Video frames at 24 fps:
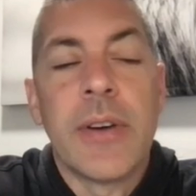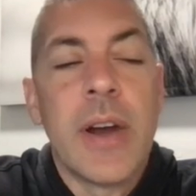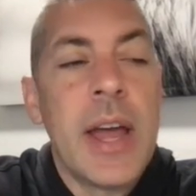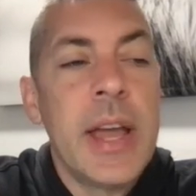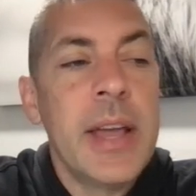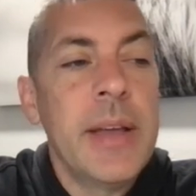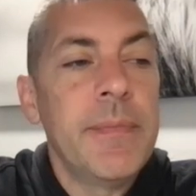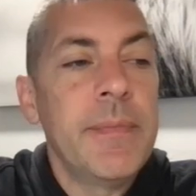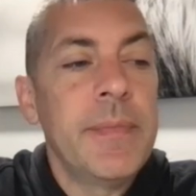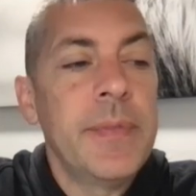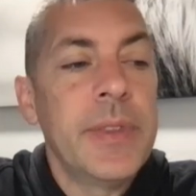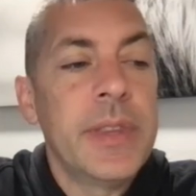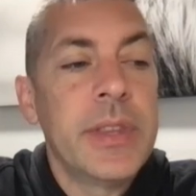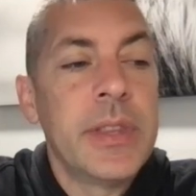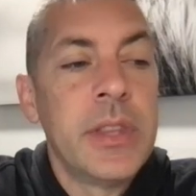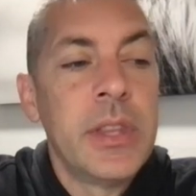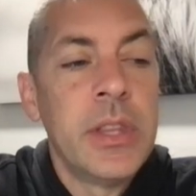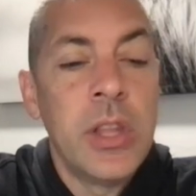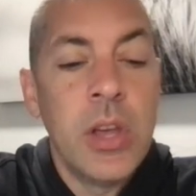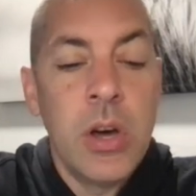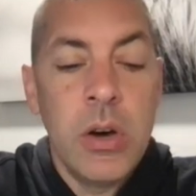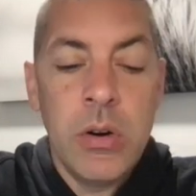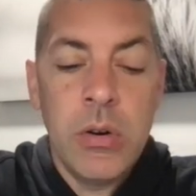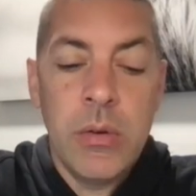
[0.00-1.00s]
right?
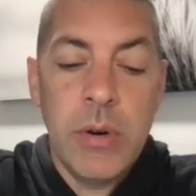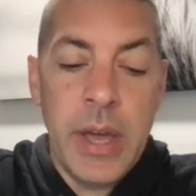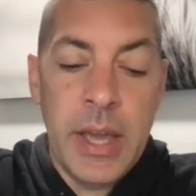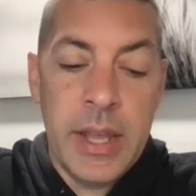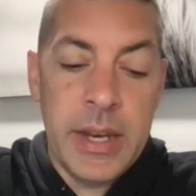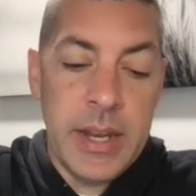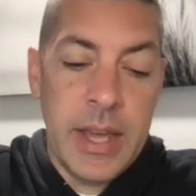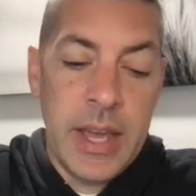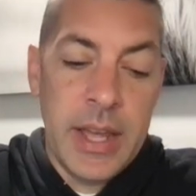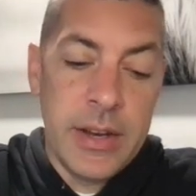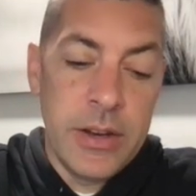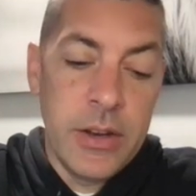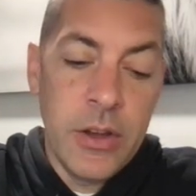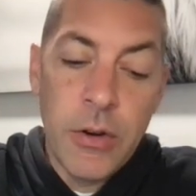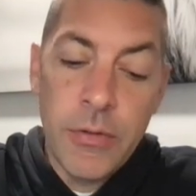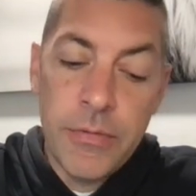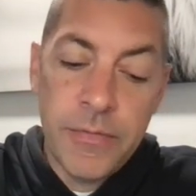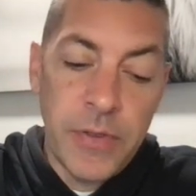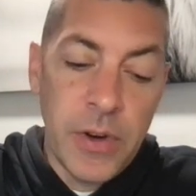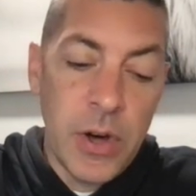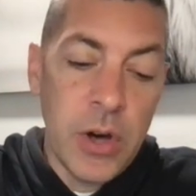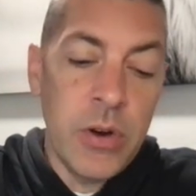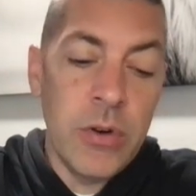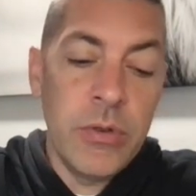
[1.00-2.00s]
No, and no
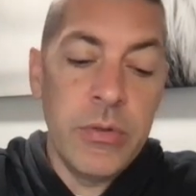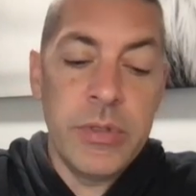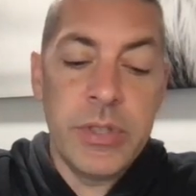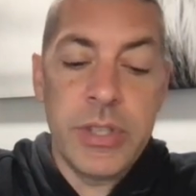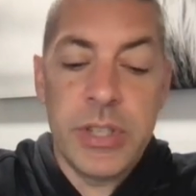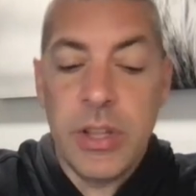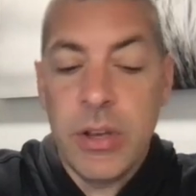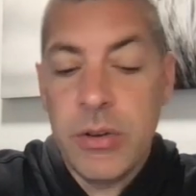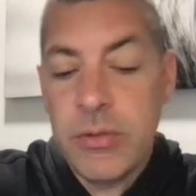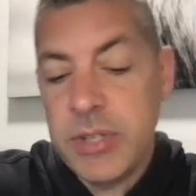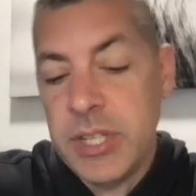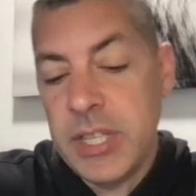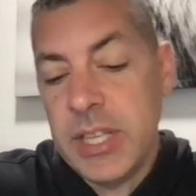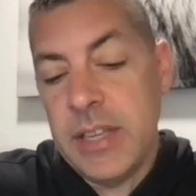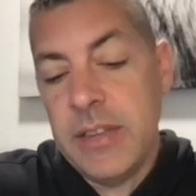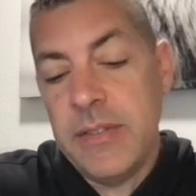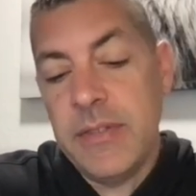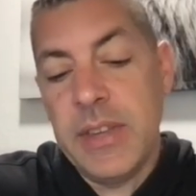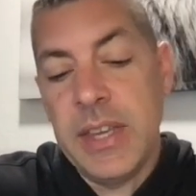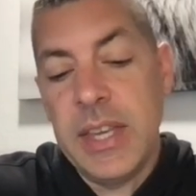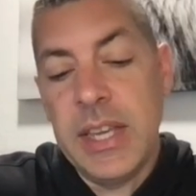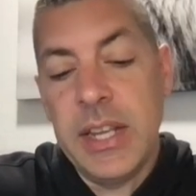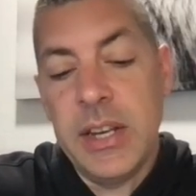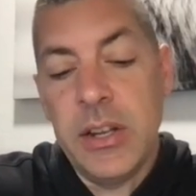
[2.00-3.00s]
phones, no
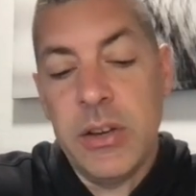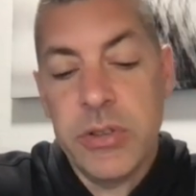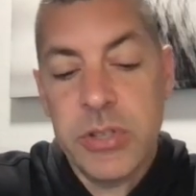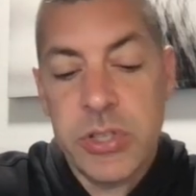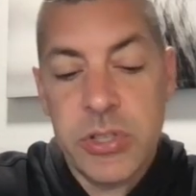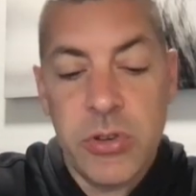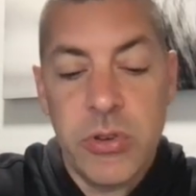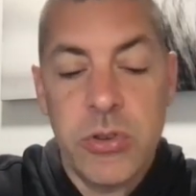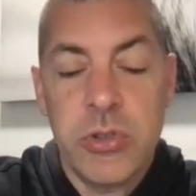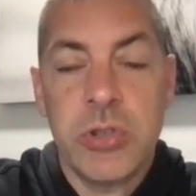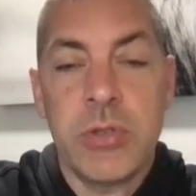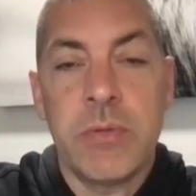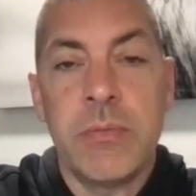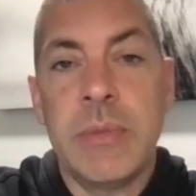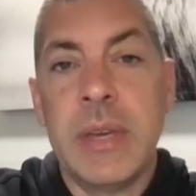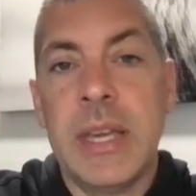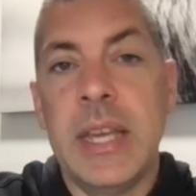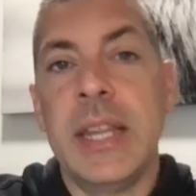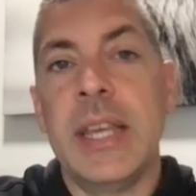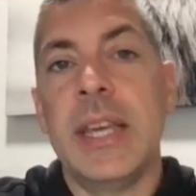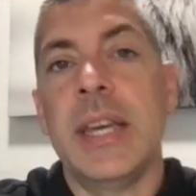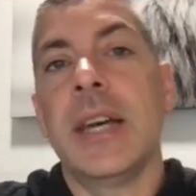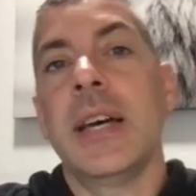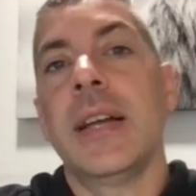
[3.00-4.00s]
TV, no social
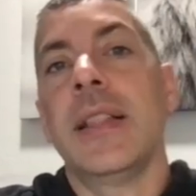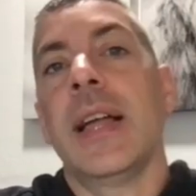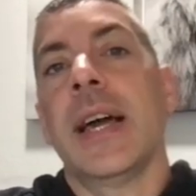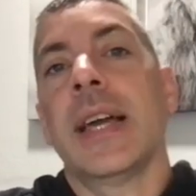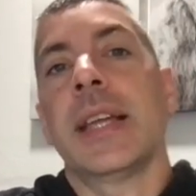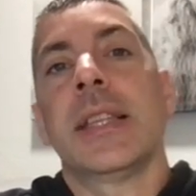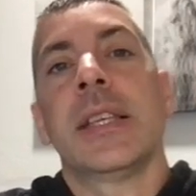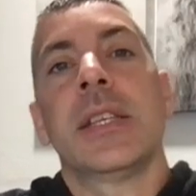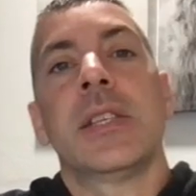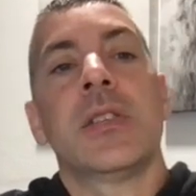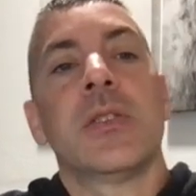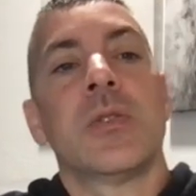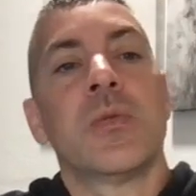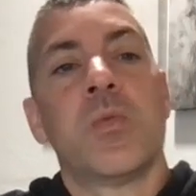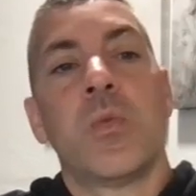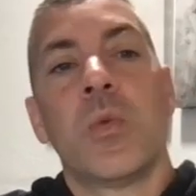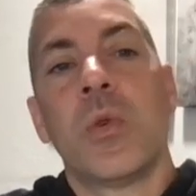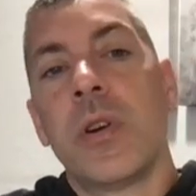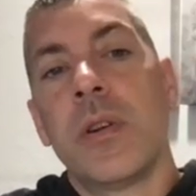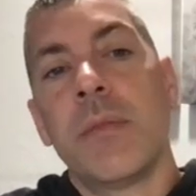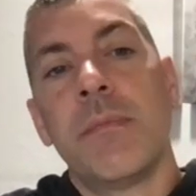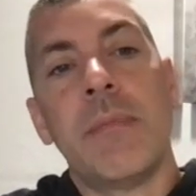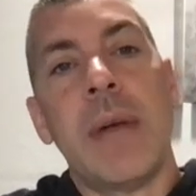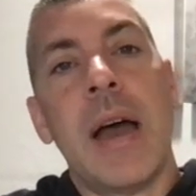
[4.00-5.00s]
media, like this is
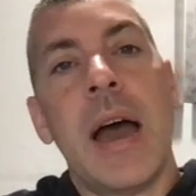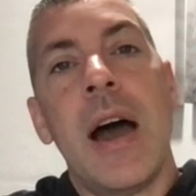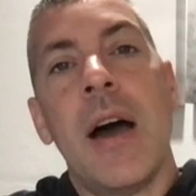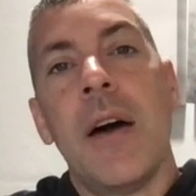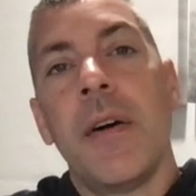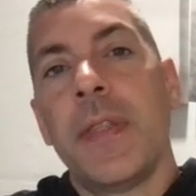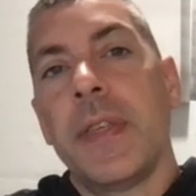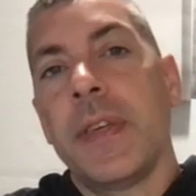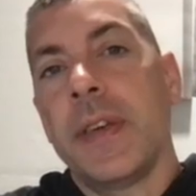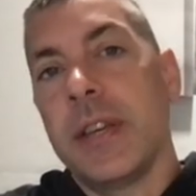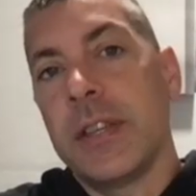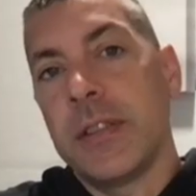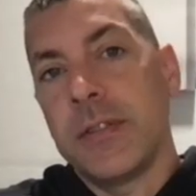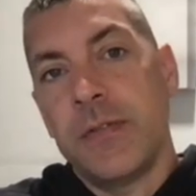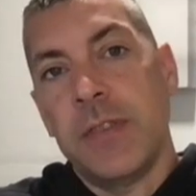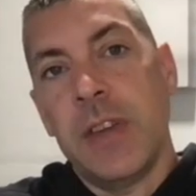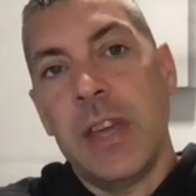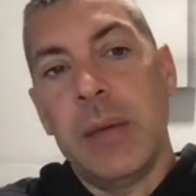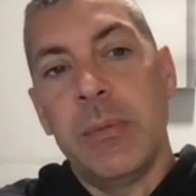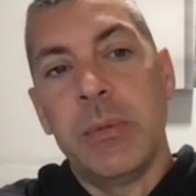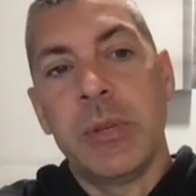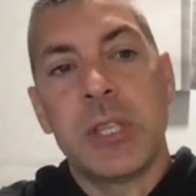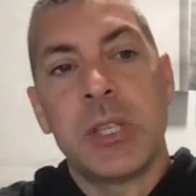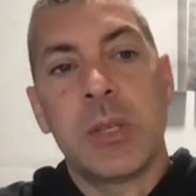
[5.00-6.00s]
word of mouth, his
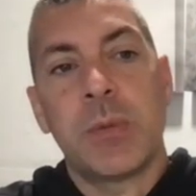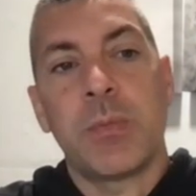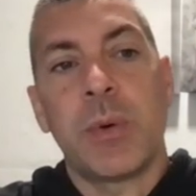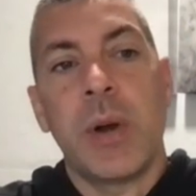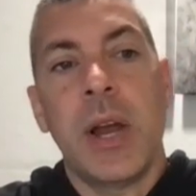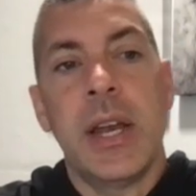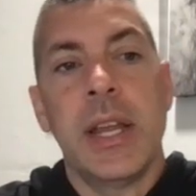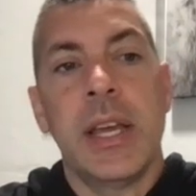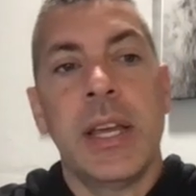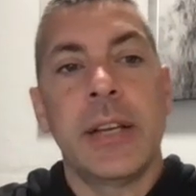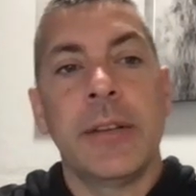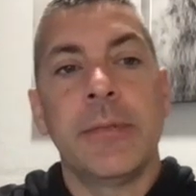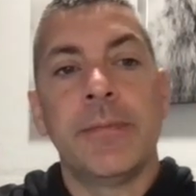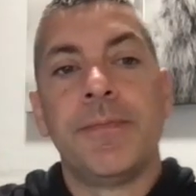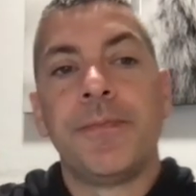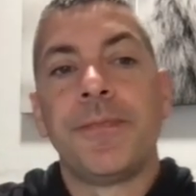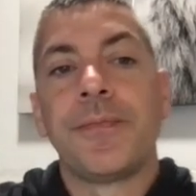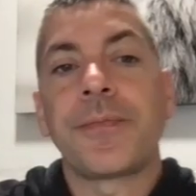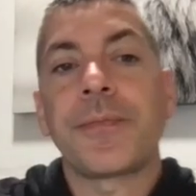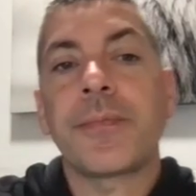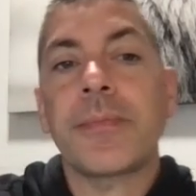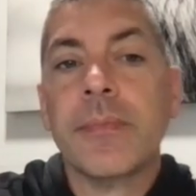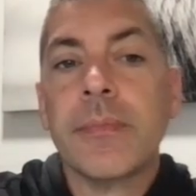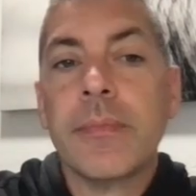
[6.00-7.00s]
fame is spreading.
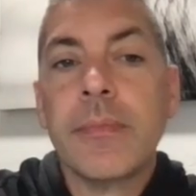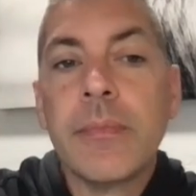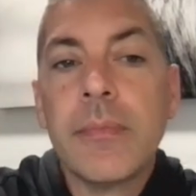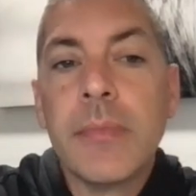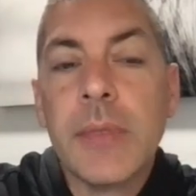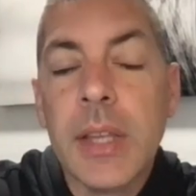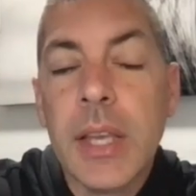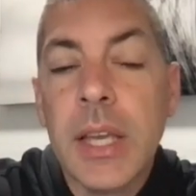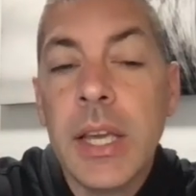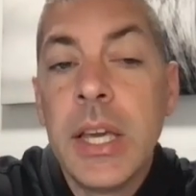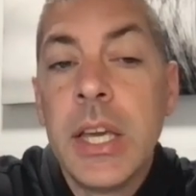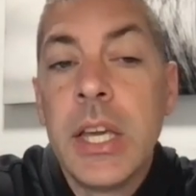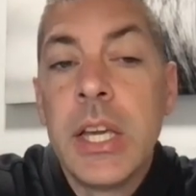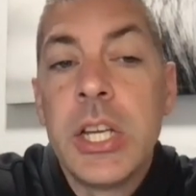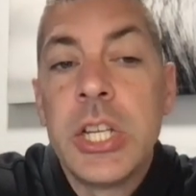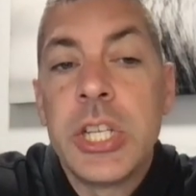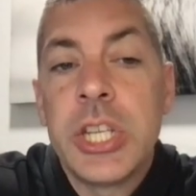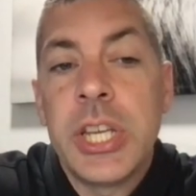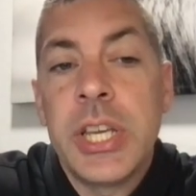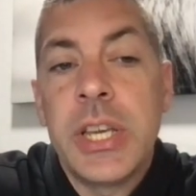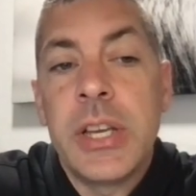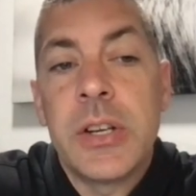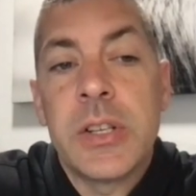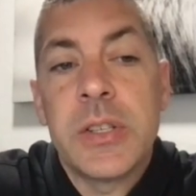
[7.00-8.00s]

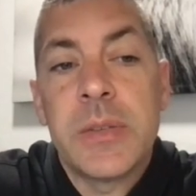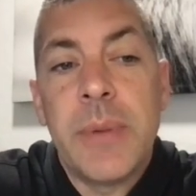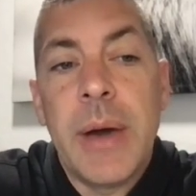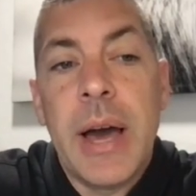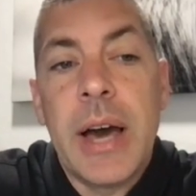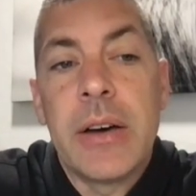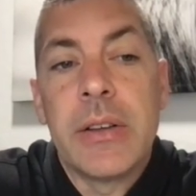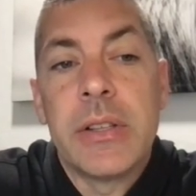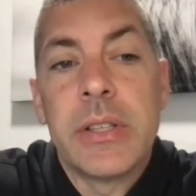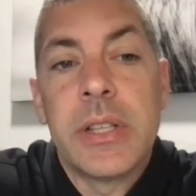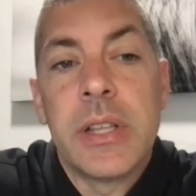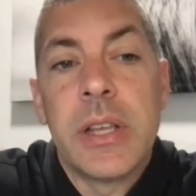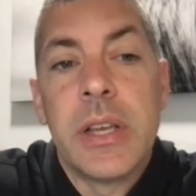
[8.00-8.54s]
She hears about